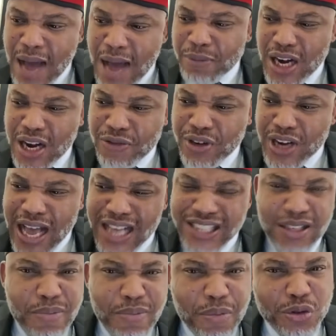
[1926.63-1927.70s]
I'm not even
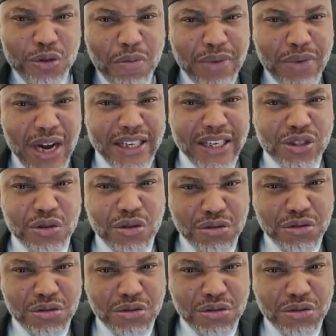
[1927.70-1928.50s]
asking people to break this,